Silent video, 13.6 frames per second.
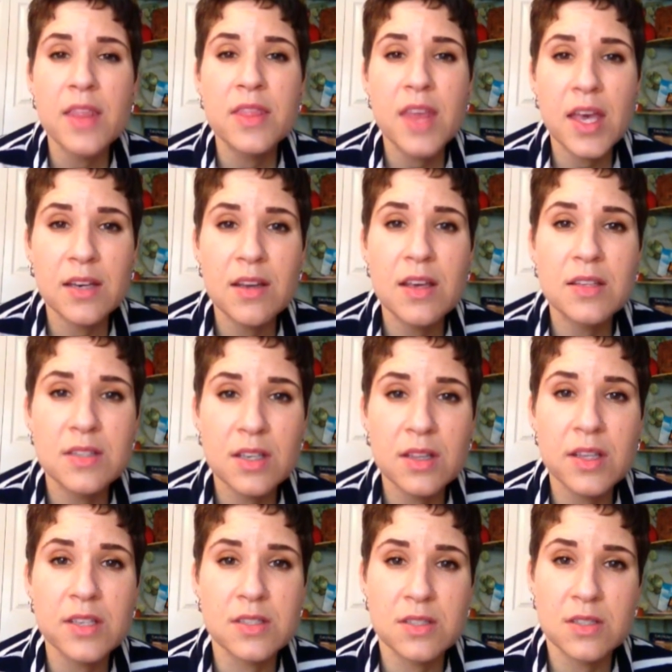They need to
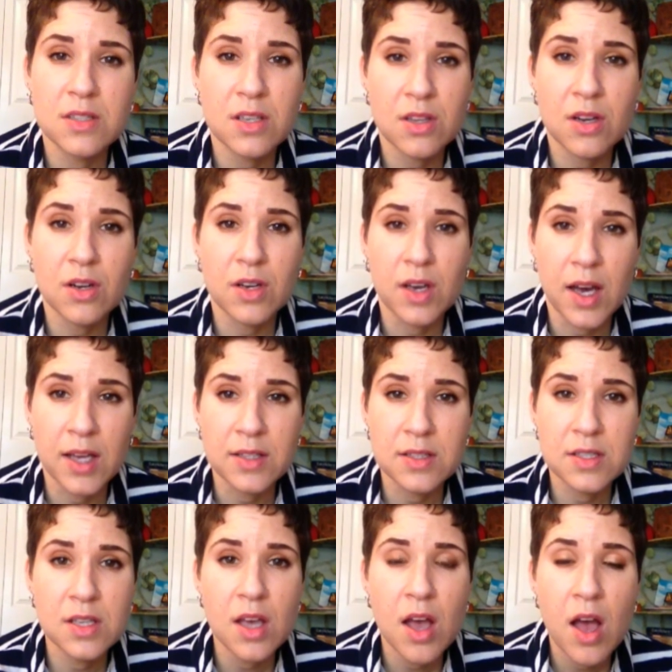listen to their
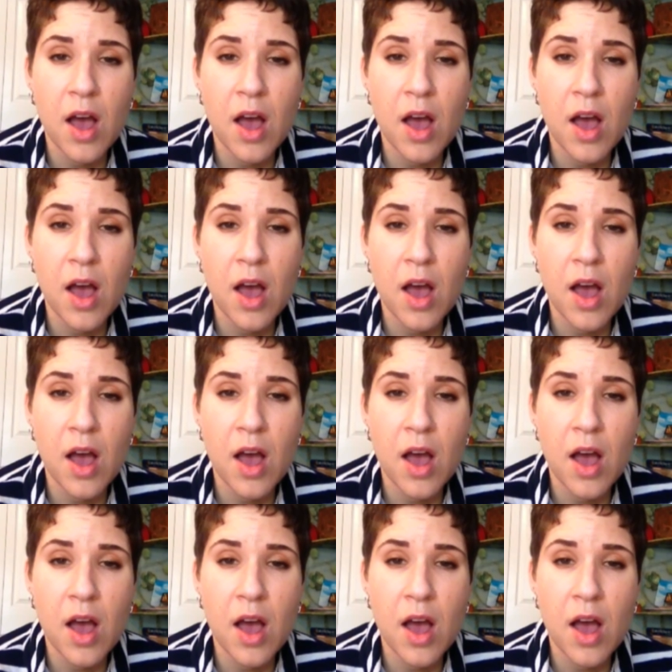guts.